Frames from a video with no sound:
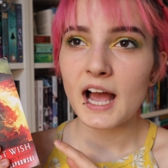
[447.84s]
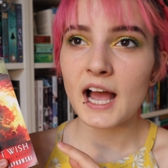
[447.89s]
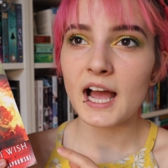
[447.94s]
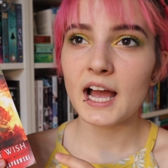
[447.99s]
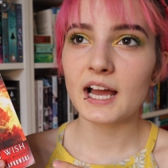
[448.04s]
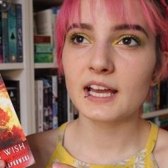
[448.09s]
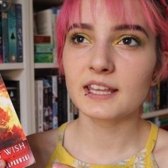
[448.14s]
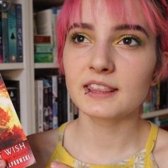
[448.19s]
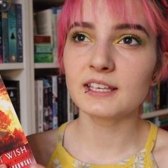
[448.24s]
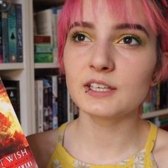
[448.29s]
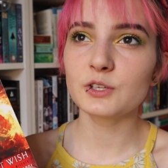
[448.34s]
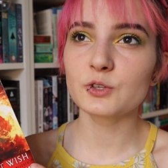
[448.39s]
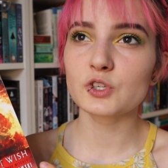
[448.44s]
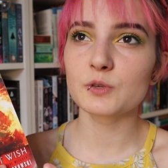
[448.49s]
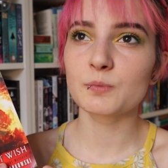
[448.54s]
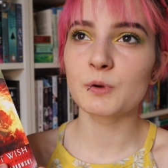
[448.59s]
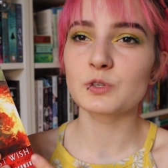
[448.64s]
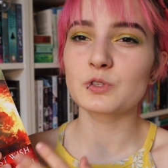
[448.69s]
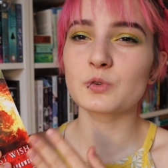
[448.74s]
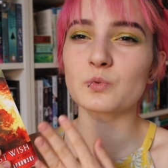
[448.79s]
Uh, I think you're
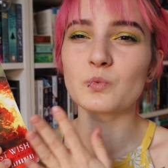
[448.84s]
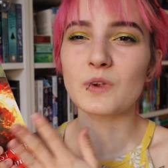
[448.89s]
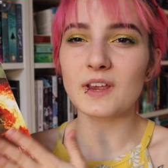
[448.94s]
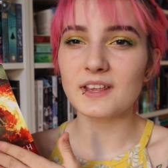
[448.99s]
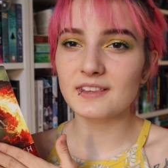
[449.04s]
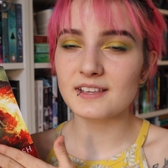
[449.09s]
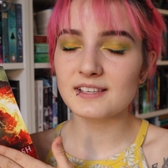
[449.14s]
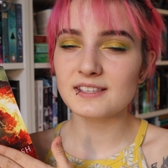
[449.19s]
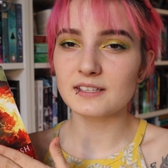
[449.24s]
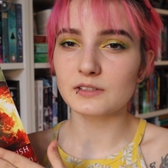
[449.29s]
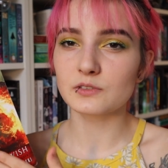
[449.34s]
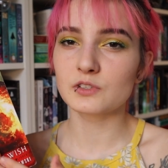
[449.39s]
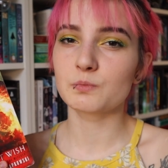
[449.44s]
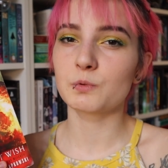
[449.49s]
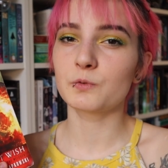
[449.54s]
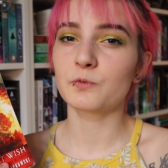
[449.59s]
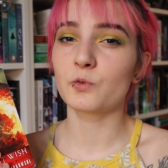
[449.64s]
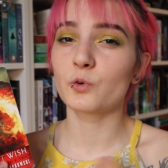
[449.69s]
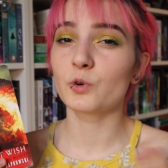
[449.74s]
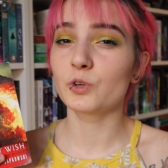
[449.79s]
supposed to read this series
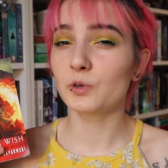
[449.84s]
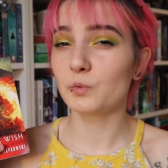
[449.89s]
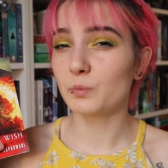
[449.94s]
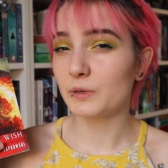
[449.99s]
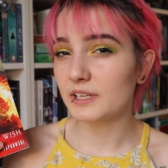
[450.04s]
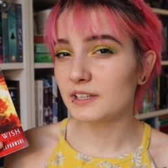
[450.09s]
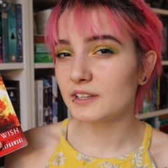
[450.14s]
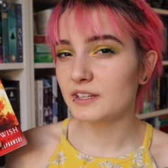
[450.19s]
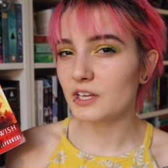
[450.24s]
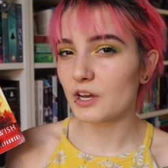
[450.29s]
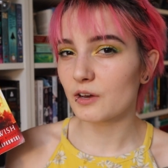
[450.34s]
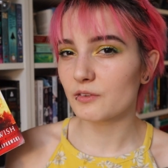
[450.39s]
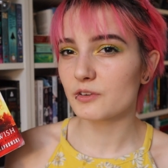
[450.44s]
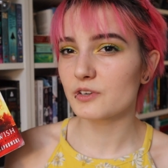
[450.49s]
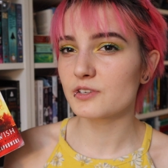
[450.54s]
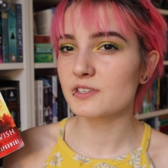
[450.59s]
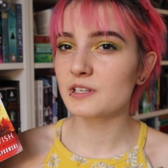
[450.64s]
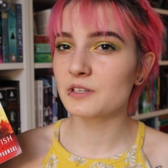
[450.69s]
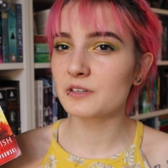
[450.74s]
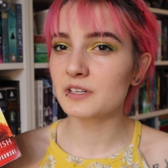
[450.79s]
before you read the
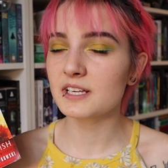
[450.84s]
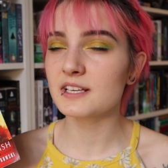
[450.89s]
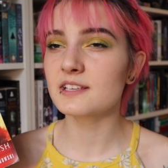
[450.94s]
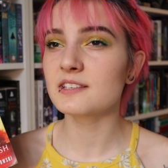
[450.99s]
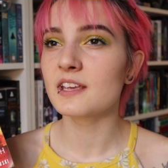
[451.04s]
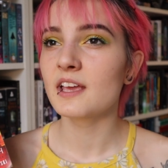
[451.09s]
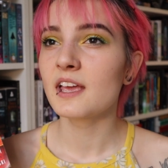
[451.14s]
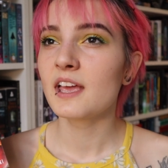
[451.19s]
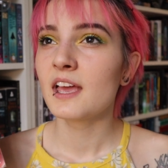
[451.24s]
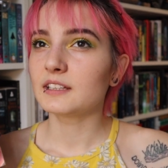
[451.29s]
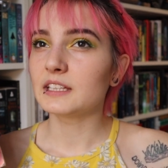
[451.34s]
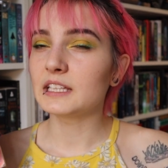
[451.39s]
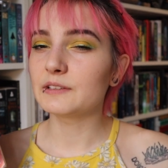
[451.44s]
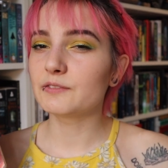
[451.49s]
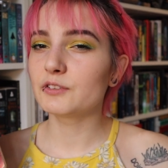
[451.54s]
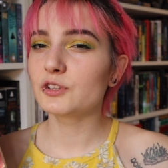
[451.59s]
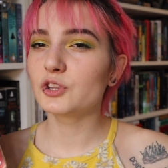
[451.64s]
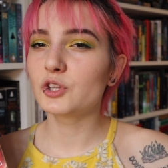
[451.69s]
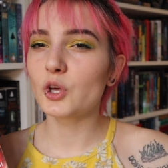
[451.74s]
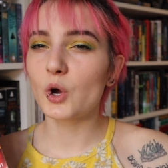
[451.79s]
other series,
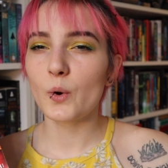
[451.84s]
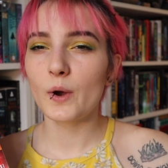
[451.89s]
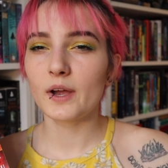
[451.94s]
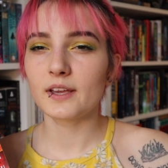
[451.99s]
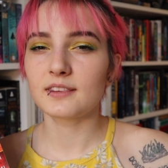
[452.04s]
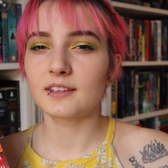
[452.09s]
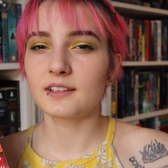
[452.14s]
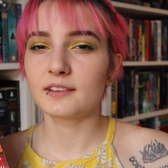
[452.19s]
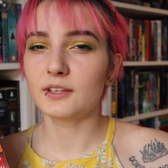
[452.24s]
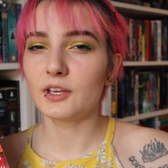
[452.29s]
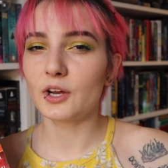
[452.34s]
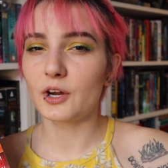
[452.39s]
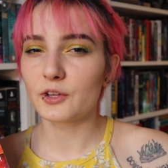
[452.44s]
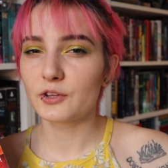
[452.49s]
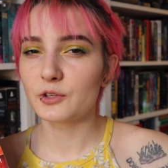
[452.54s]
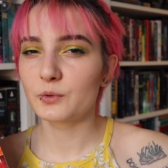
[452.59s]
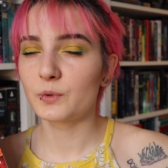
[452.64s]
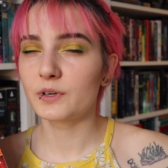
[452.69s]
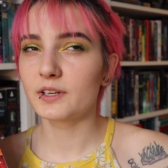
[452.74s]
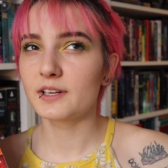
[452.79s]
even though I think the
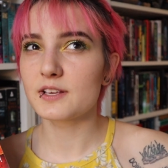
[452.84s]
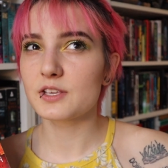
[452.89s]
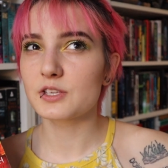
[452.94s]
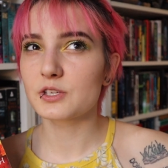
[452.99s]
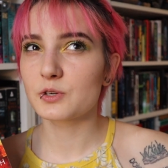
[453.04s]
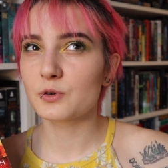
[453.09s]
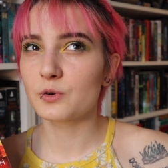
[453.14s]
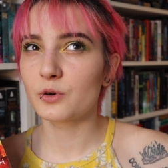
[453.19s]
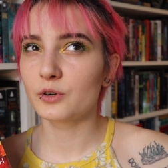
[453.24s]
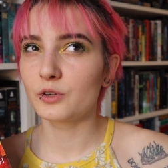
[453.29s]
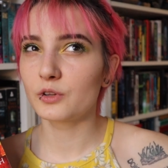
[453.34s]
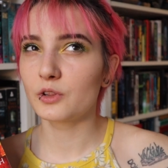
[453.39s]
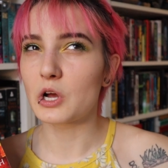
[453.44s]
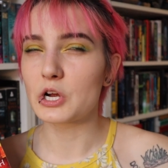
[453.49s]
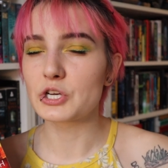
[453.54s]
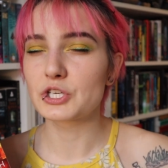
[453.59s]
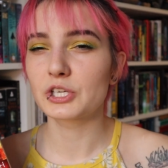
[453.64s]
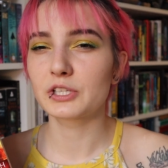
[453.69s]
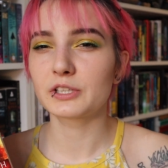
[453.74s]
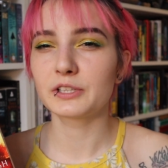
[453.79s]
other one is
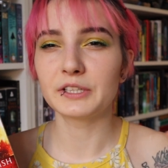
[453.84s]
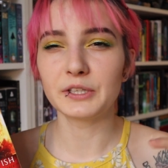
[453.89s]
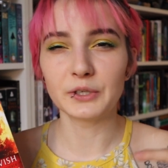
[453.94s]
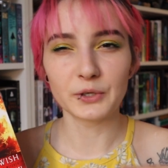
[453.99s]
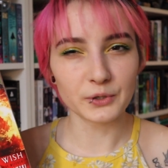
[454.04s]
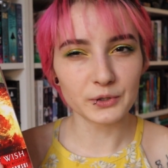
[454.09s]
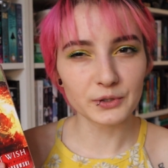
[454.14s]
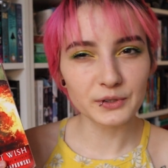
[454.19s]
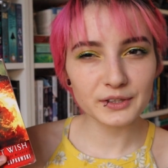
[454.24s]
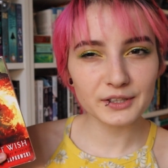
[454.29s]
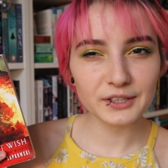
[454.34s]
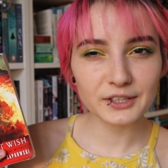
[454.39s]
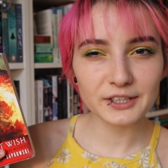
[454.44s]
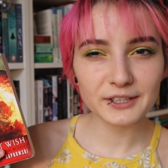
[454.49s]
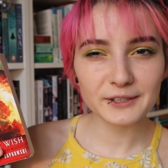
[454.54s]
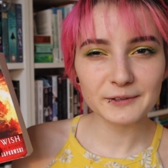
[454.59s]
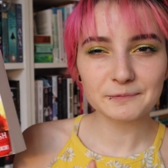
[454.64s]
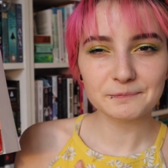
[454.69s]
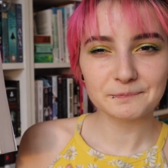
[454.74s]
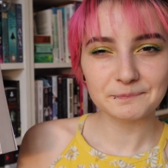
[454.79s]
chronologically
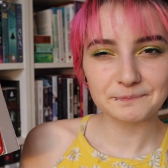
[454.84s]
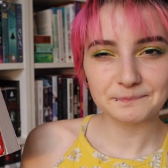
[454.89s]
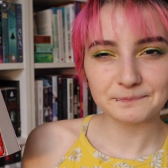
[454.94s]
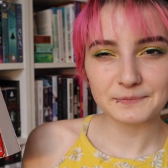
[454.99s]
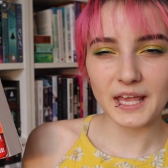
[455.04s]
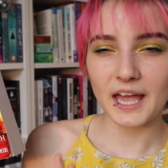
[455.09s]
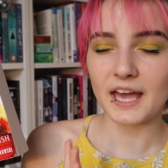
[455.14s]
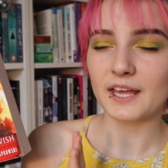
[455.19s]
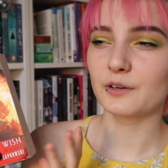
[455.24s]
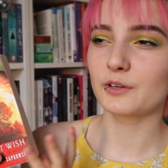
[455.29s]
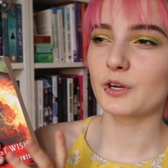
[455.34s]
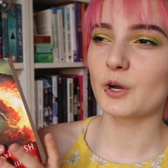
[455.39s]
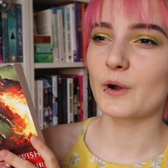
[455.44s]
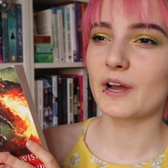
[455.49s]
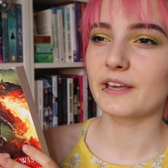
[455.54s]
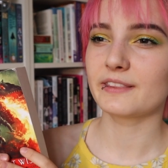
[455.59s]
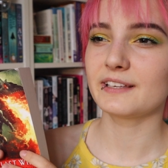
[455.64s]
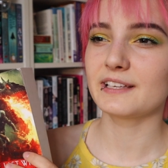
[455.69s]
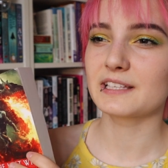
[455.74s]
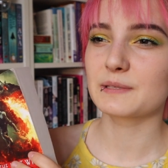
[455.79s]
earlier. I don't know,
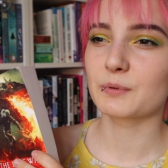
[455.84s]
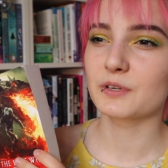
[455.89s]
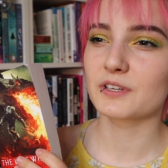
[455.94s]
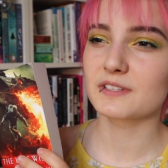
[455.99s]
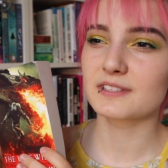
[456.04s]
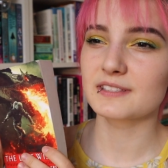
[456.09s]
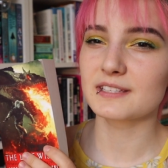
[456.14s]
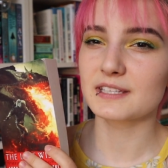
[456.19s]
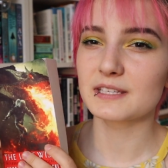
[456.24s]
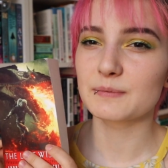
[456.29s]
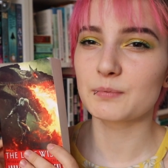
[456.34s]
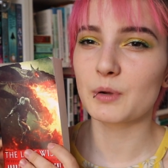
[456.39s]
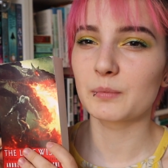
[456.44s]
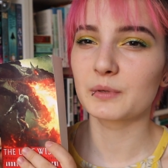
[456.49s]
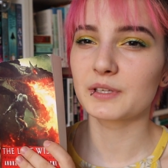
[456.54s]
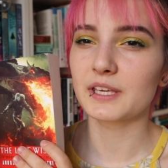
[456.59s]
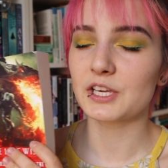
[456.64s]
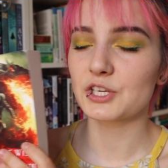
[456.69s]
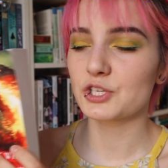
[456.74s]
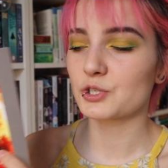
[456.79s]
I think it's because of this is
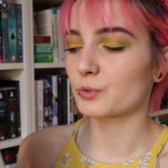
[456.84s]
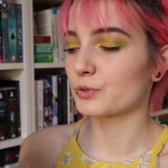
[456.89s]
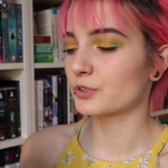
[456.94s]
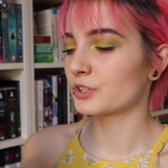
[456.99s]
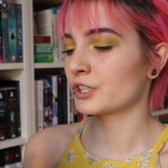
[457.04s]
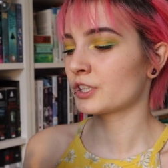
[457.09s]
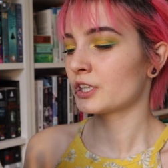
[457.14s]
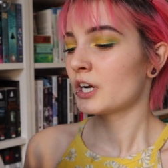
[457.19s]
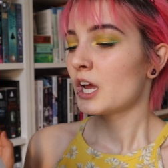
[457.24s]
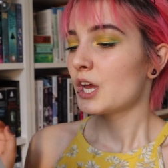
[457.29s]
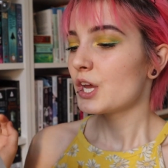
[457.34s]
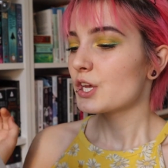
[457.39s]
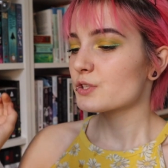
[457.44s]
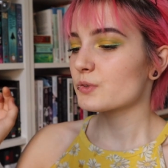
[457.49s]
publication order.